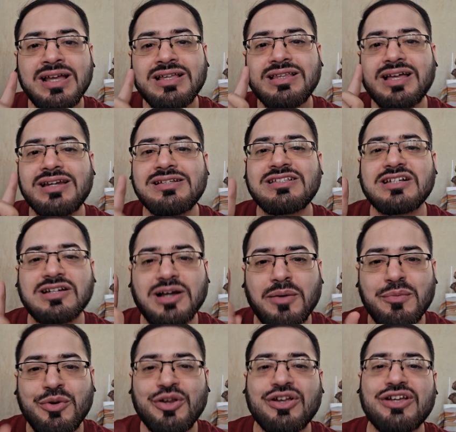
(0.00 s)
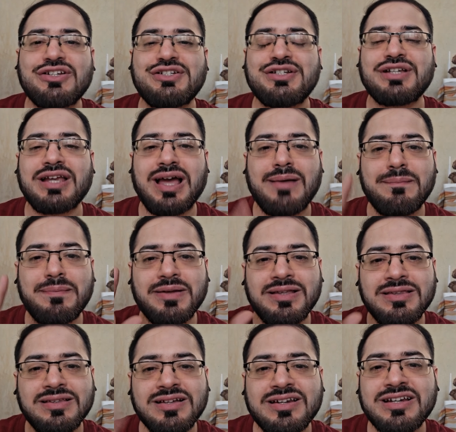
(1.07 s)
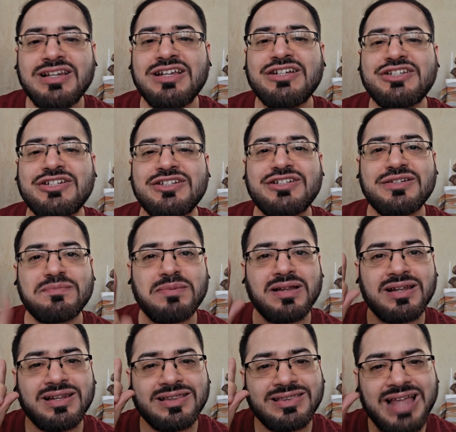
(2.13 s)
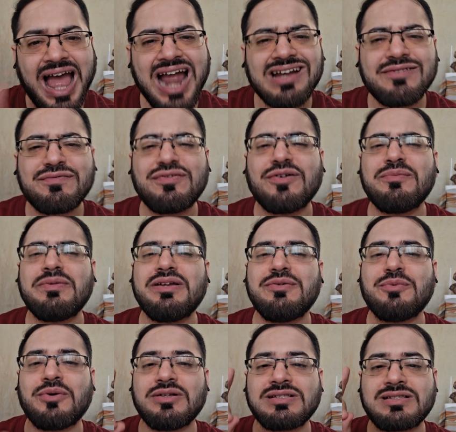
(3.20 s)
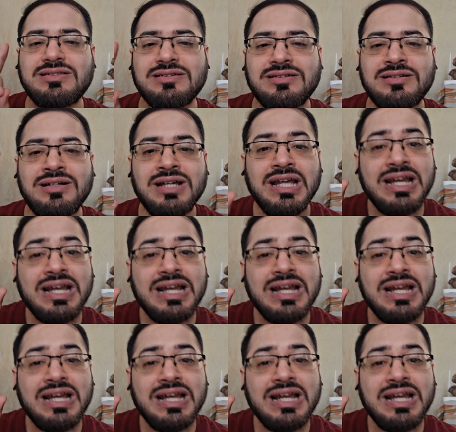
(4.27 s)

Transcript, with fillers: there is a communication gap in the relationship and that for me was the